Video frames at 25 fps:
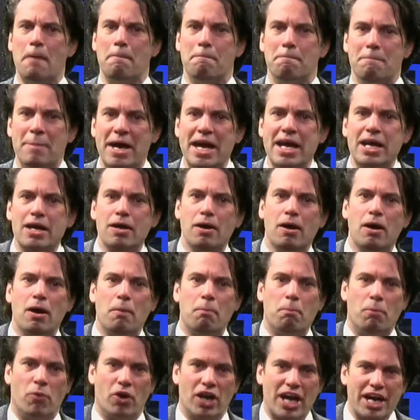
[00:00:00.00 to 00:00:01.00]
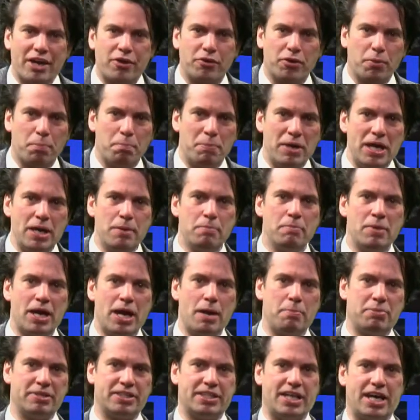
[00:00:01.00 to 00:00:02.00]
make molecular beam
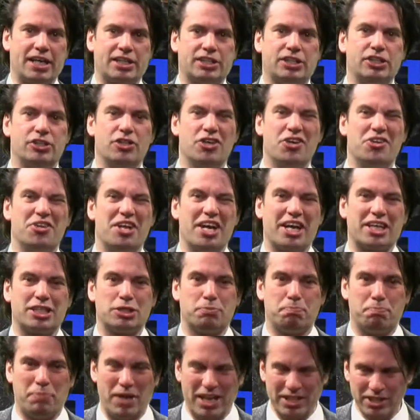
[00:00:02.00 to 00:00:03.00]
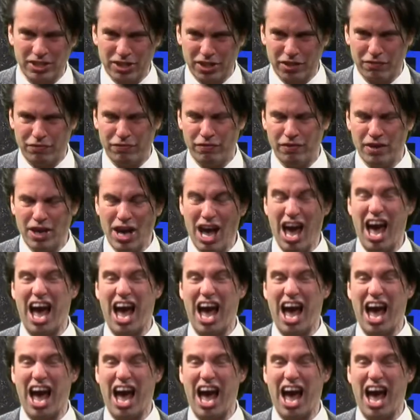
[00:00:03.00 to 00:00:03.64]
epitaxy an expensive